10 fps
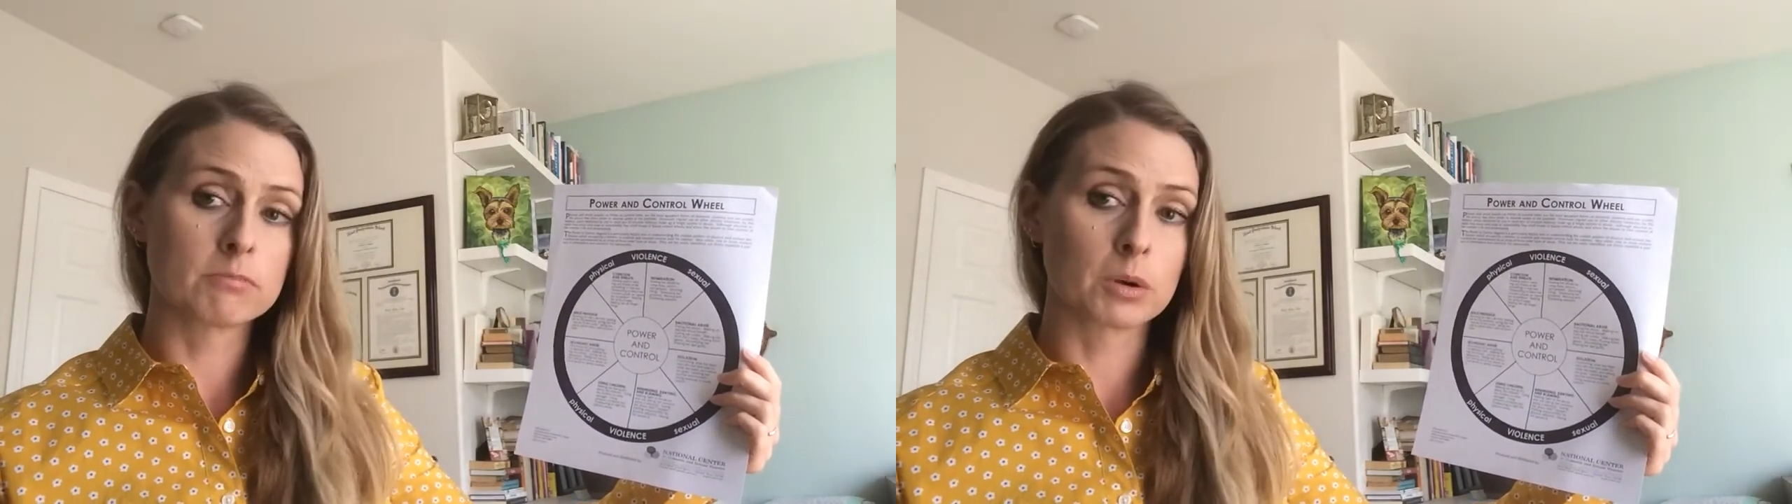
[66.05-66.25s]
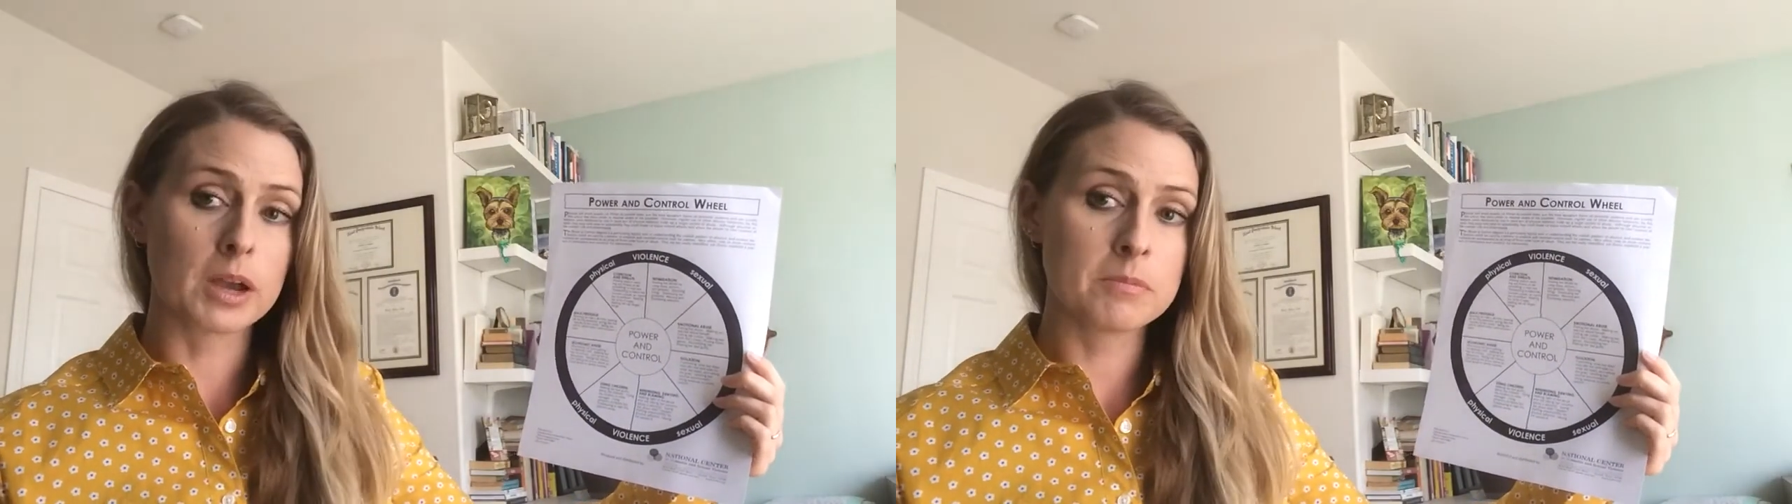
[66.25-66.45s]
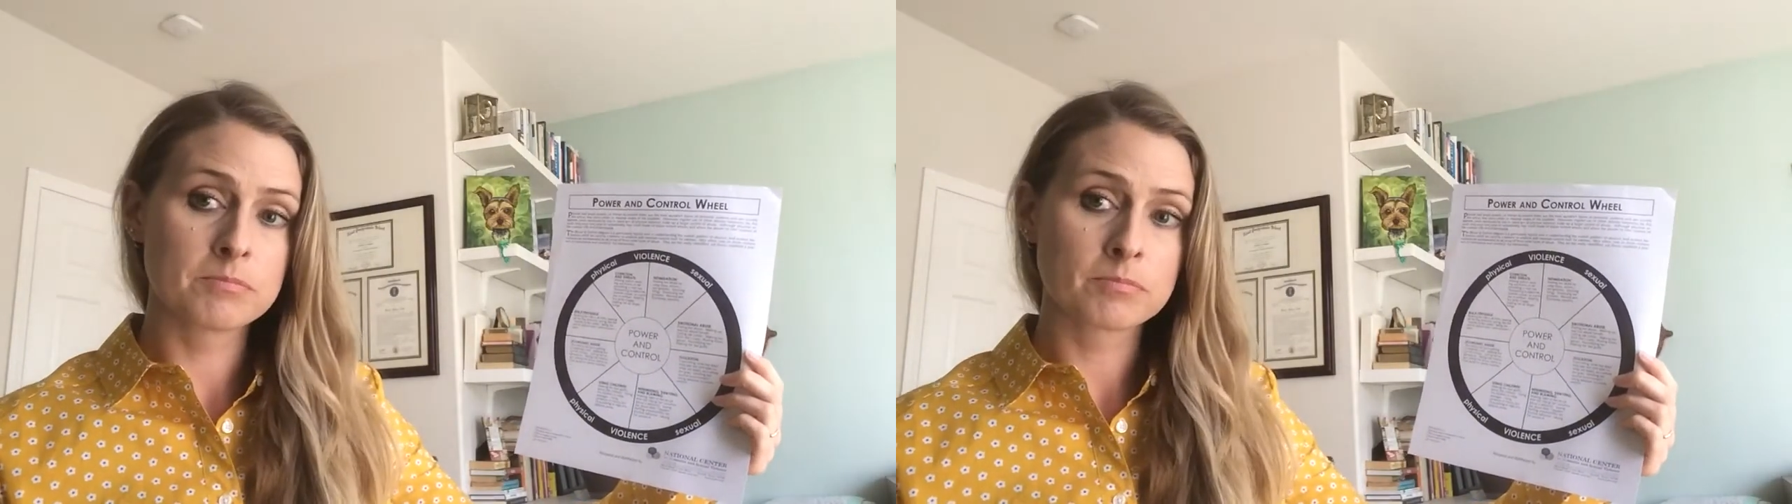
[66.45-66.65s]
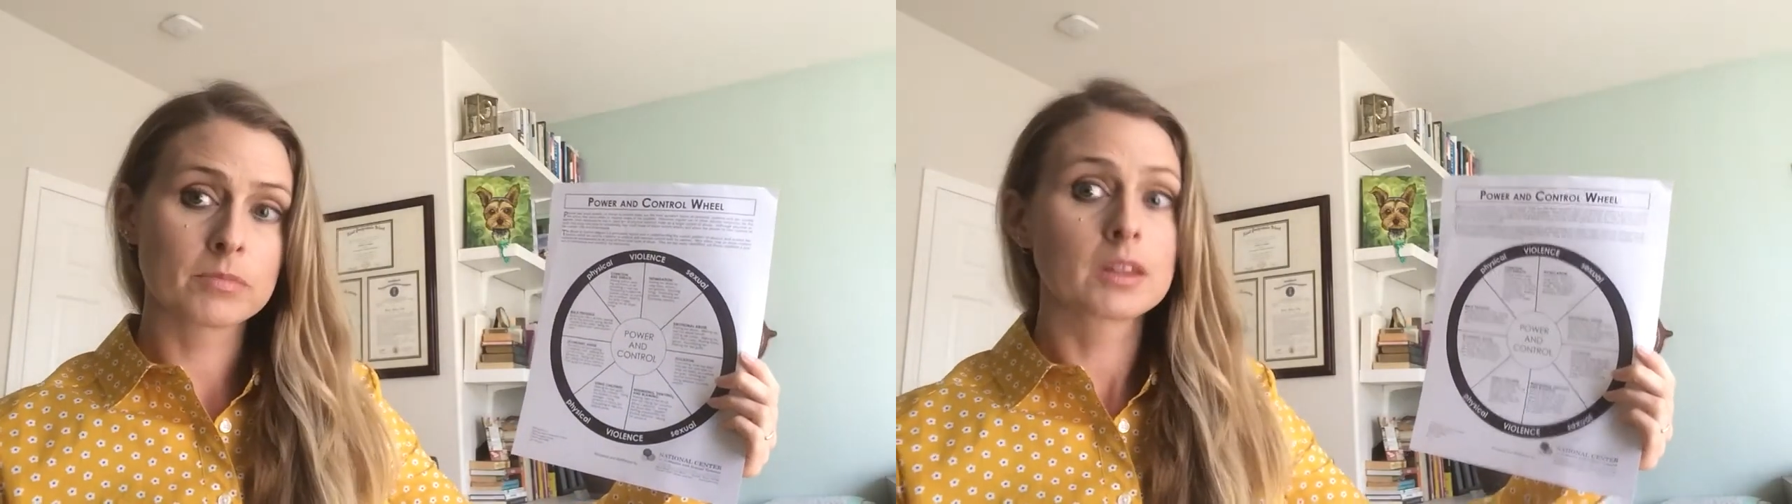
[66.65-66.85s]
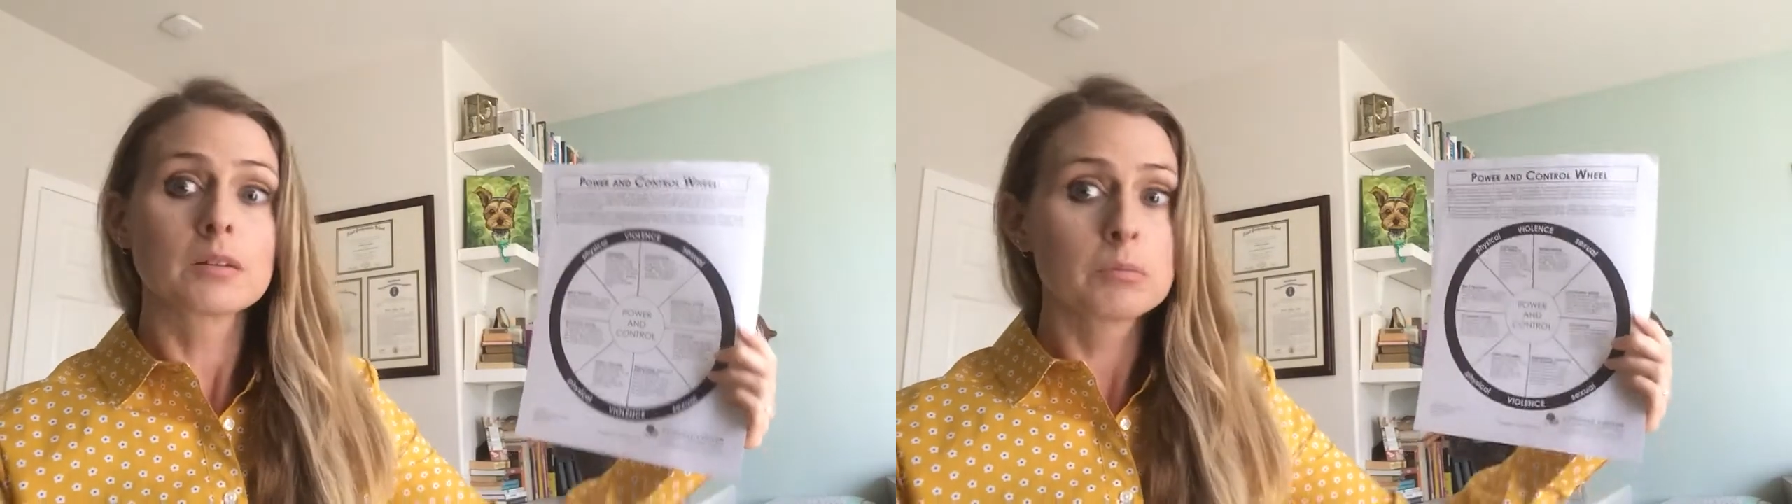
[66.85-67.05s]
Okay?
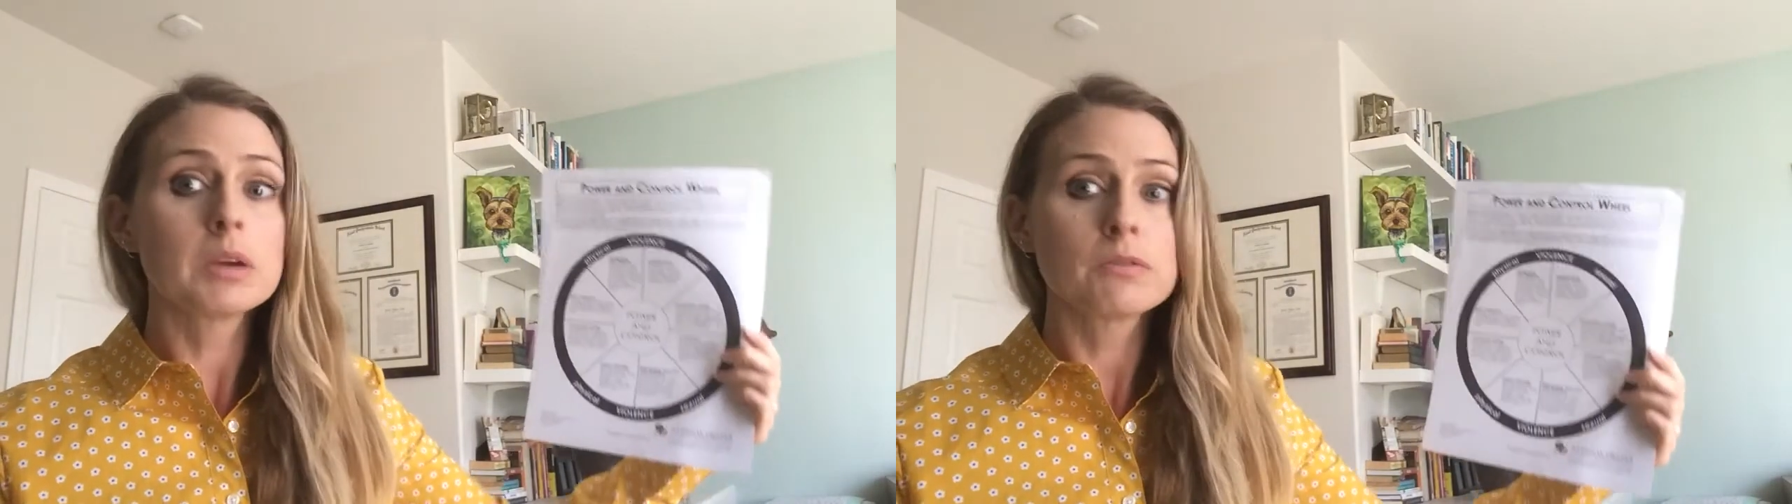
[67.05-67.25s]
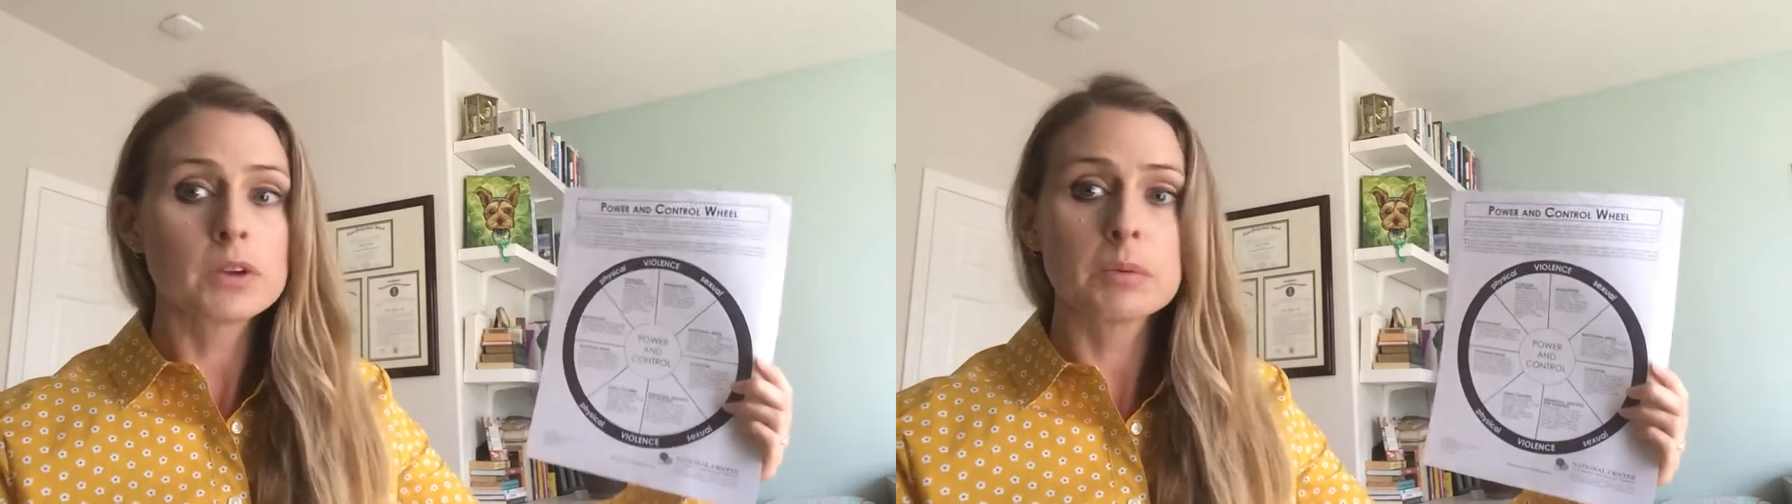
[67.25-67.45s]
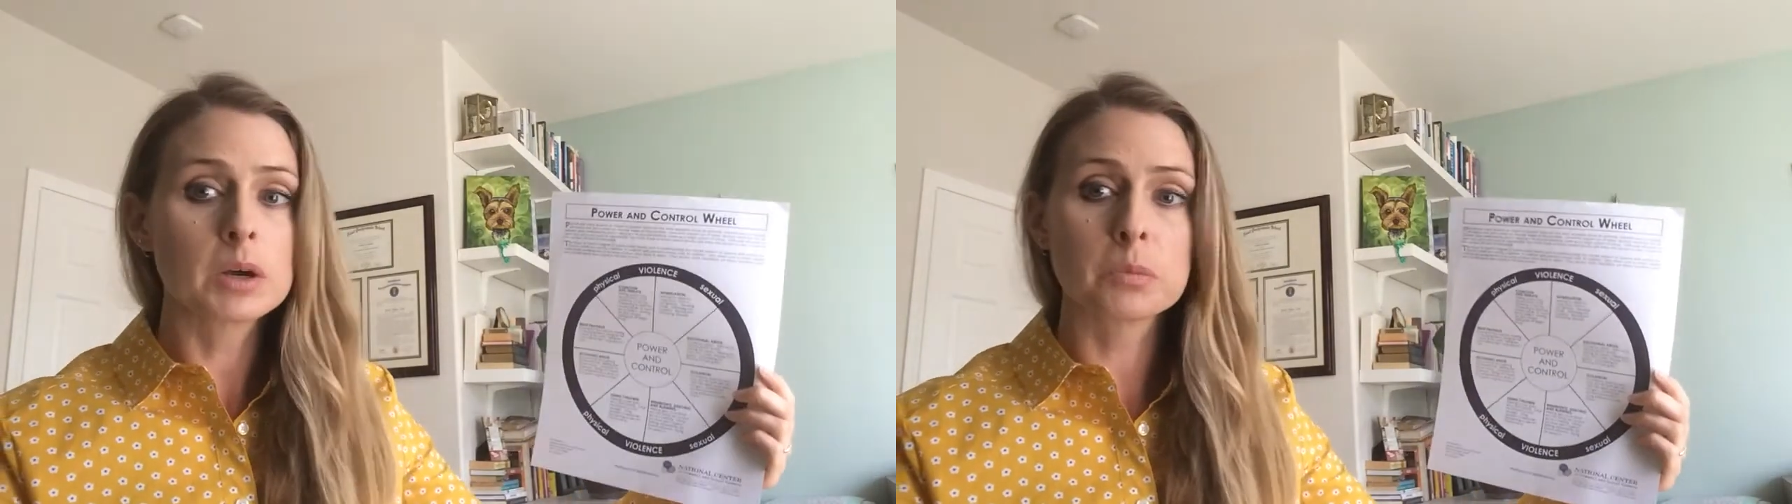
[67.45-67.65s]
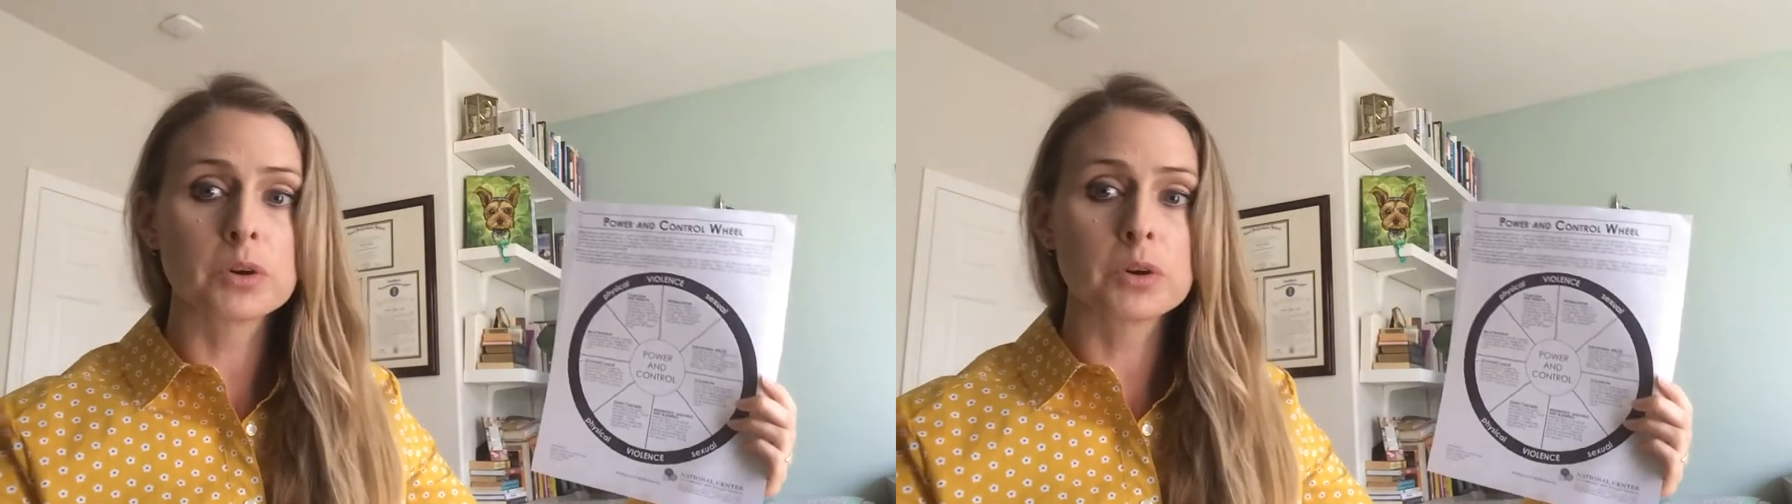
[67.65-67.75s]
Be female